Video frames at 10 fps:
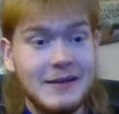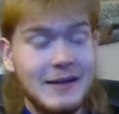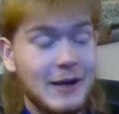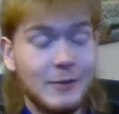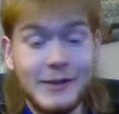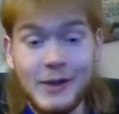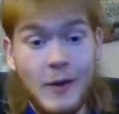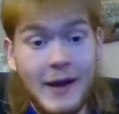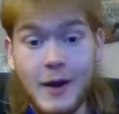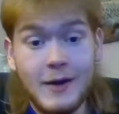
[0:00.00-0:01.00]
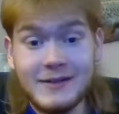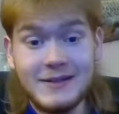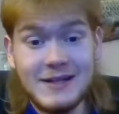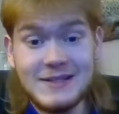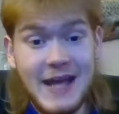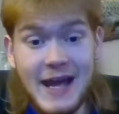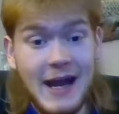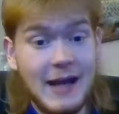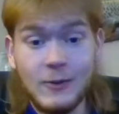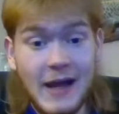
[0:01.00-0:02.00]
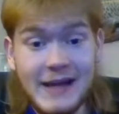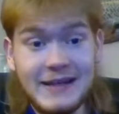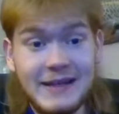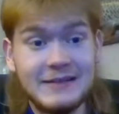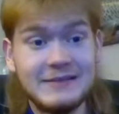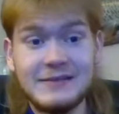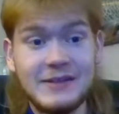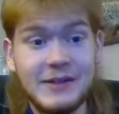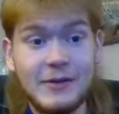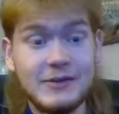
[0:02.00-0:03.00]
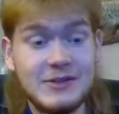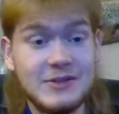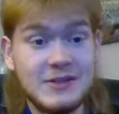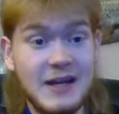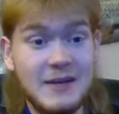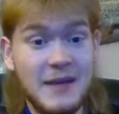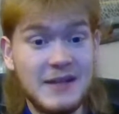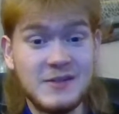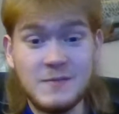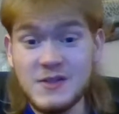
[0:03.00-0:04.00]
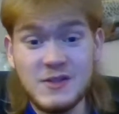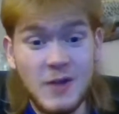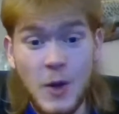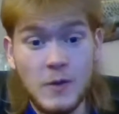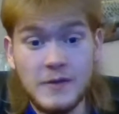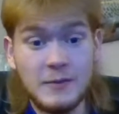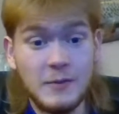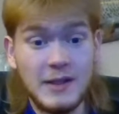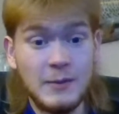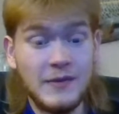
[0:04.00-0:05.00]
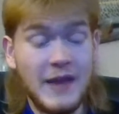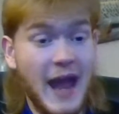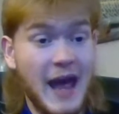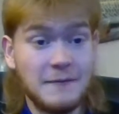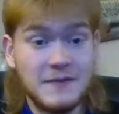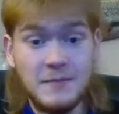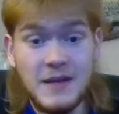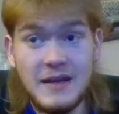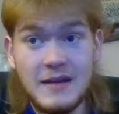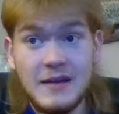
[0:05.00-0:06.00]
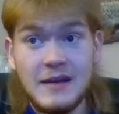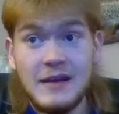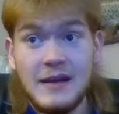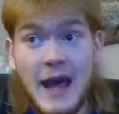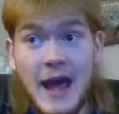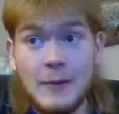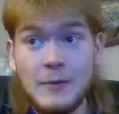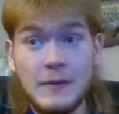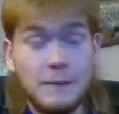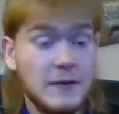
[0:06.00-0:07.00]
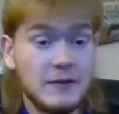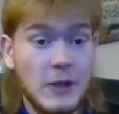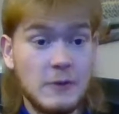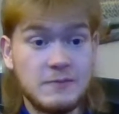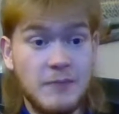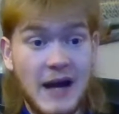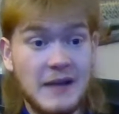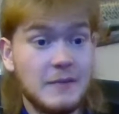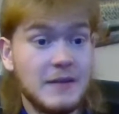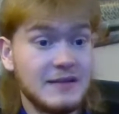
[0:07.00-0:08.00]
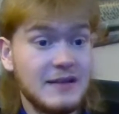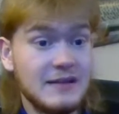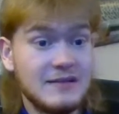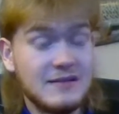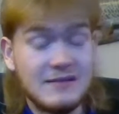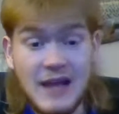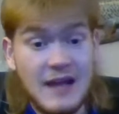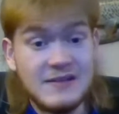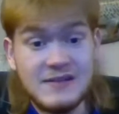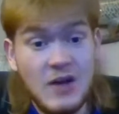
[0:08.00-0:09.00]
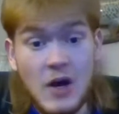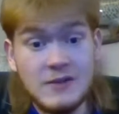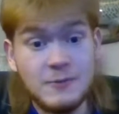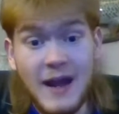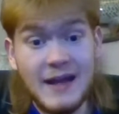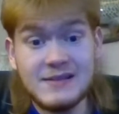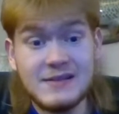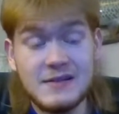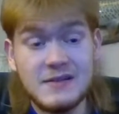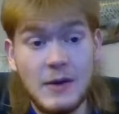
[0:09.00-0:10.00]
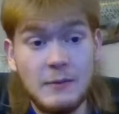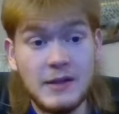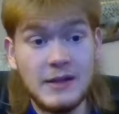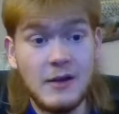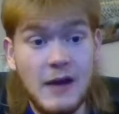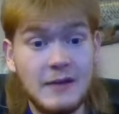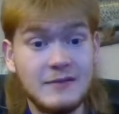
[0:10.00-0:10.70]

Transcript: I don't really know why ARCA does that. I don't like it. It just kind of makes them slower than really what they have to be. And when the field goes by them, it tends to cause wrecks. So I really don't.